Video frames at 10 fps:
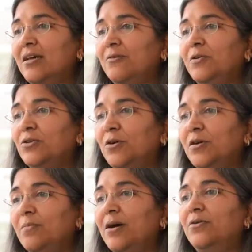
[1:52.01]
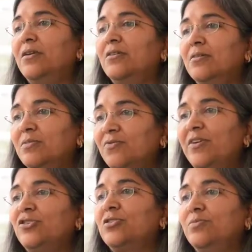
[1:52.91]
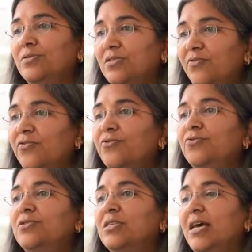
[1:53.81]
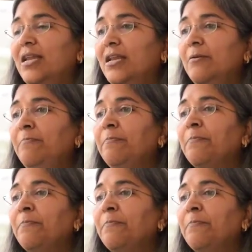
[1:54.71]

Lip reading: that we talk about in terms of vegetables and fruits and